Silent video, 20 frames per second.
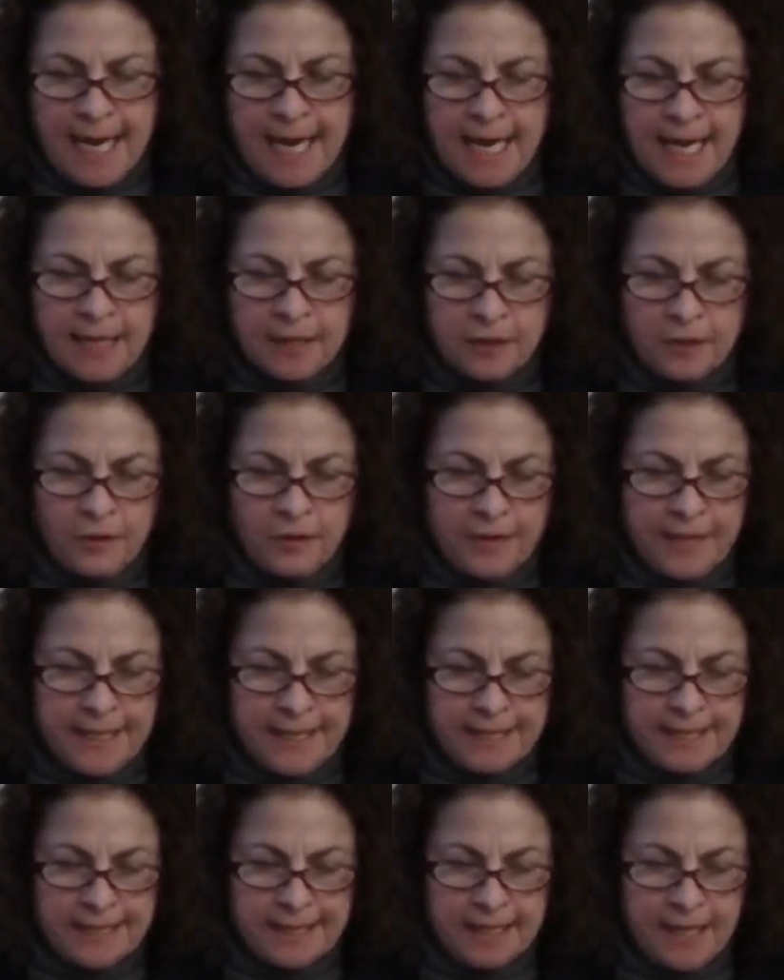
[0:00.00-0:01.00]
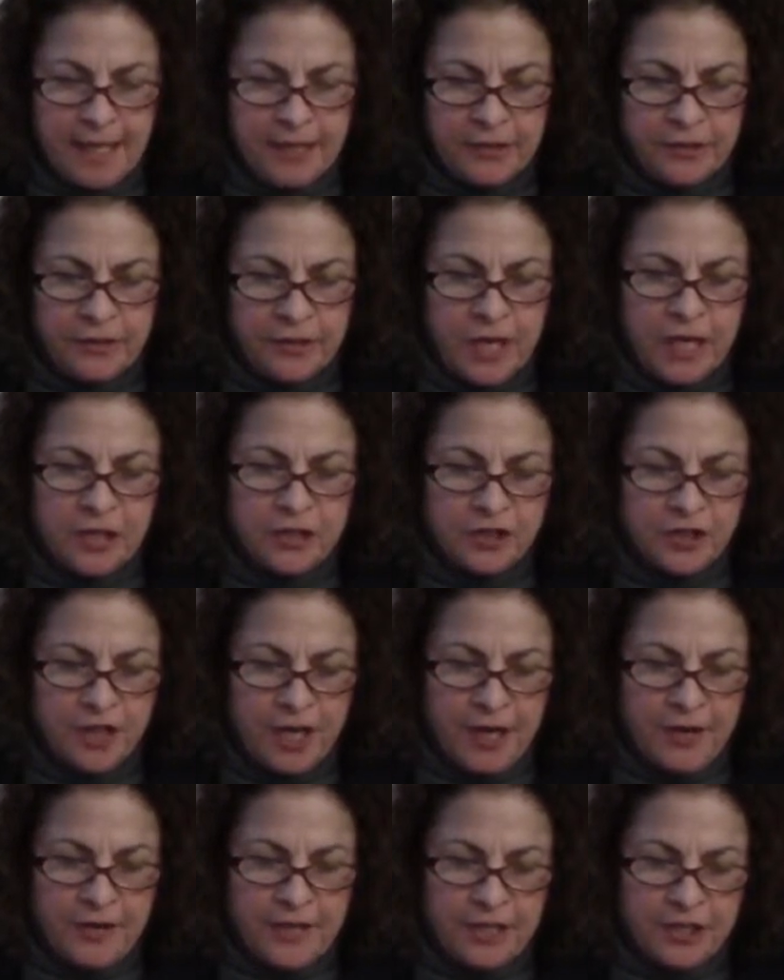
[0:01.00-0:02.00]
and Gloria's son,
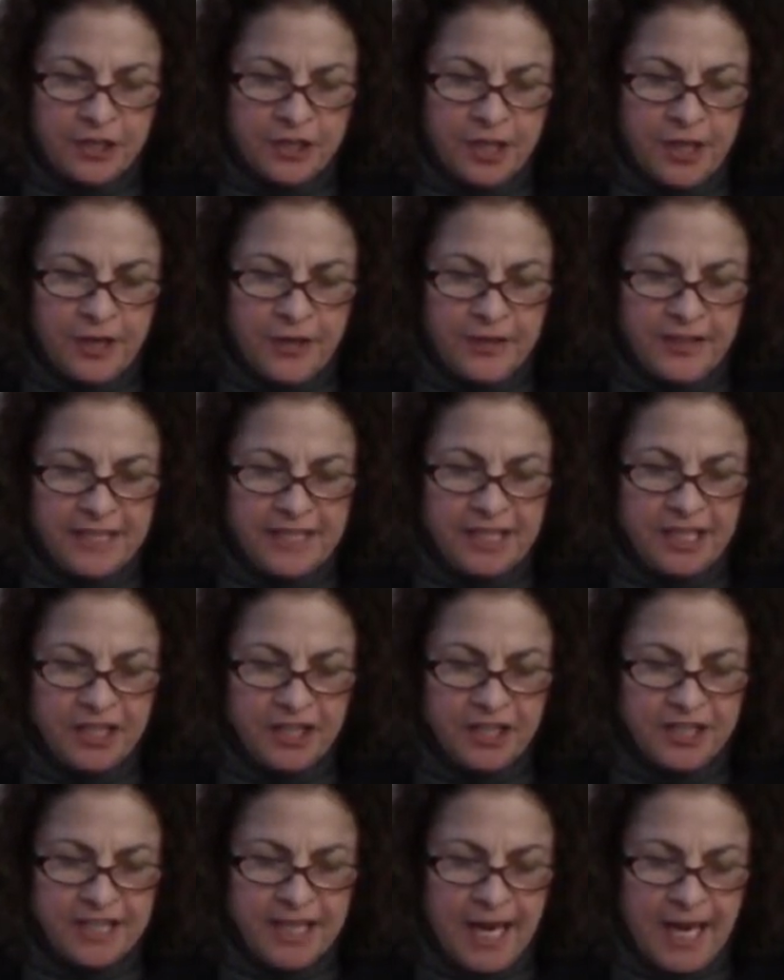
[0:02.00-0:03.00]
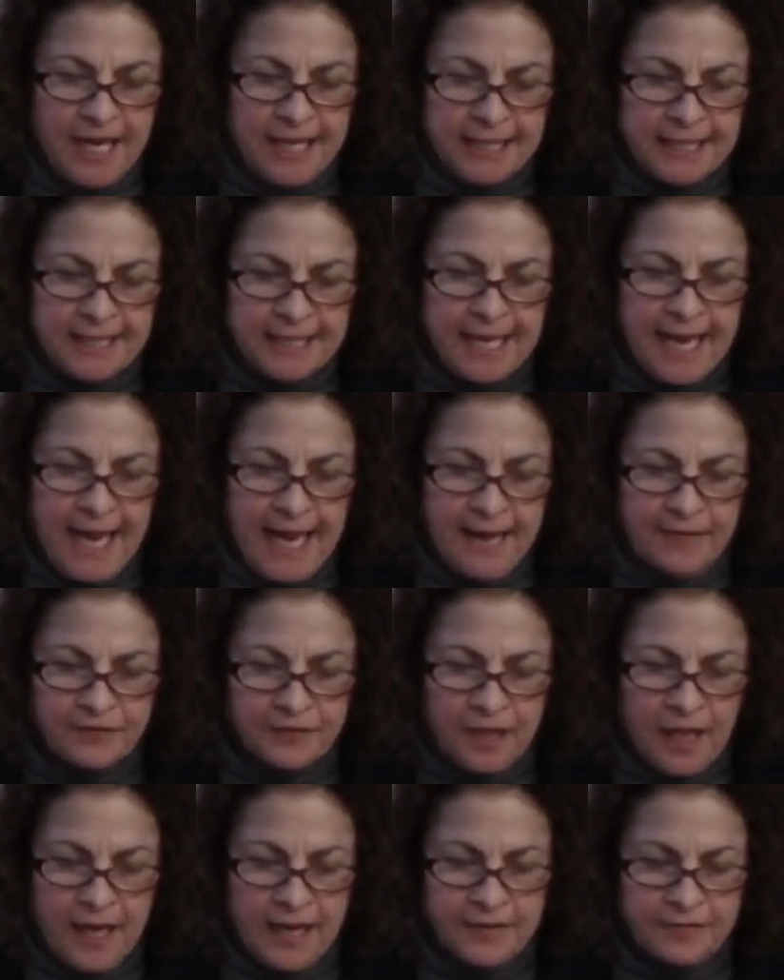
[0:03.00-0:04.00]
Jerry, share the digitized
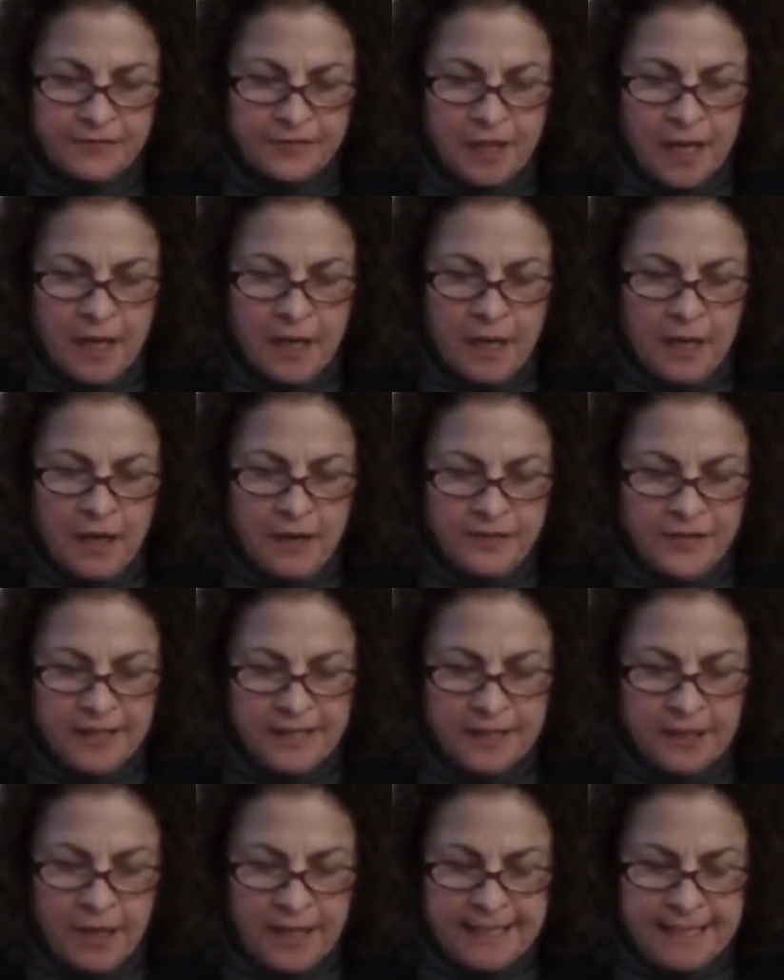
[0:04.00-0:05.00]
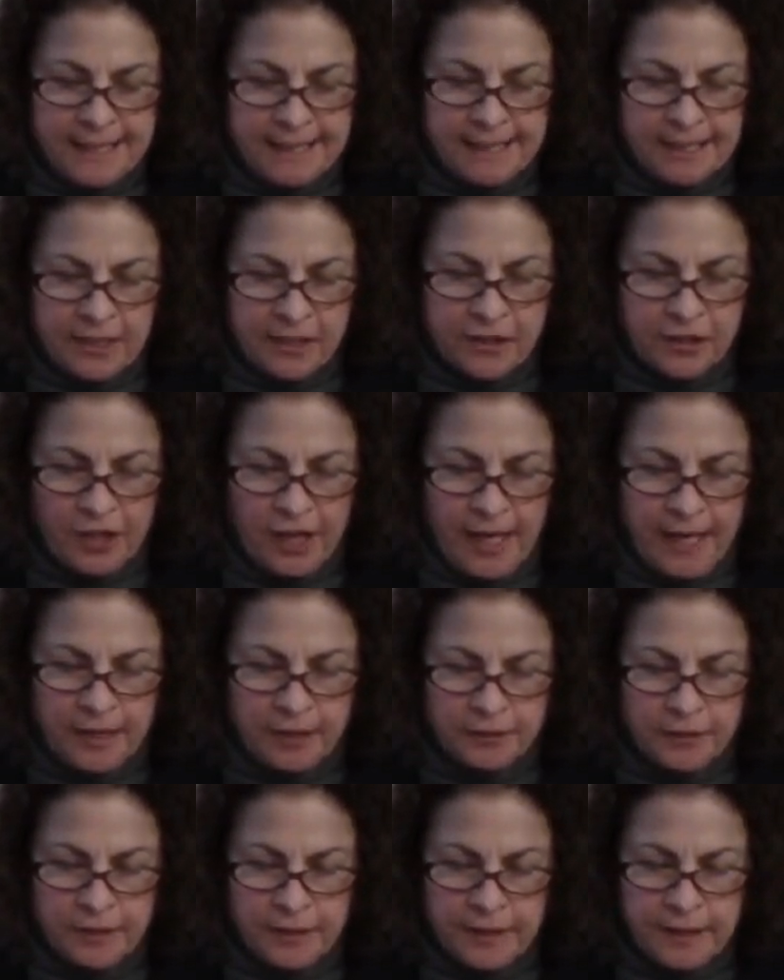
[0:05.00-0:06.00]
half-life of his autistic
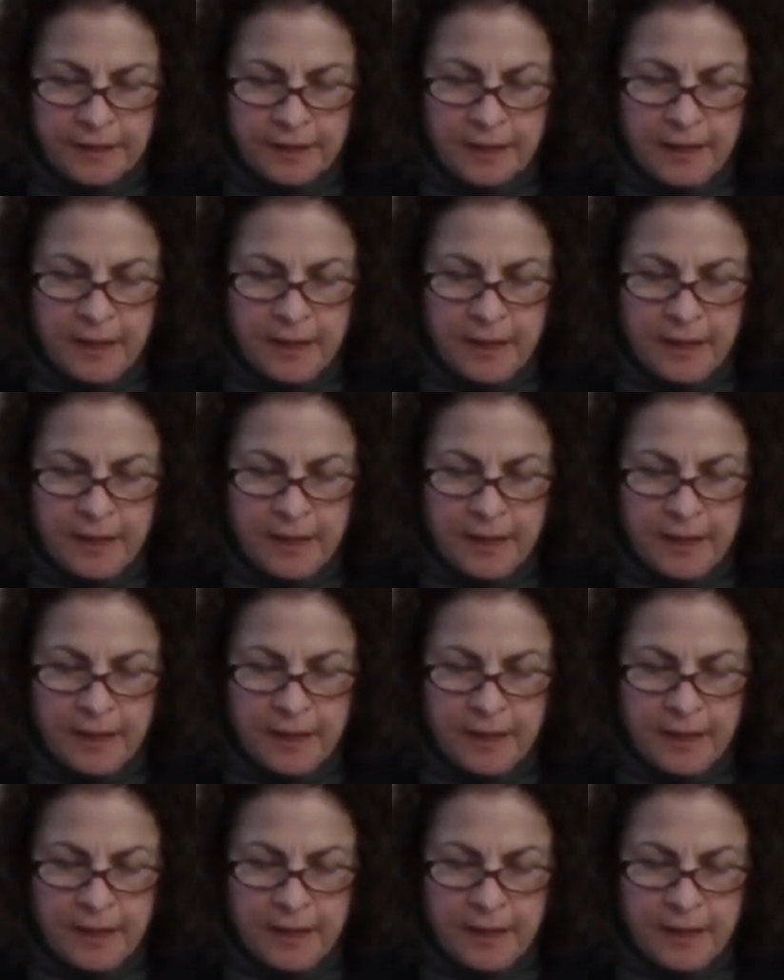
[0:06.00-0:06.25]
childhood.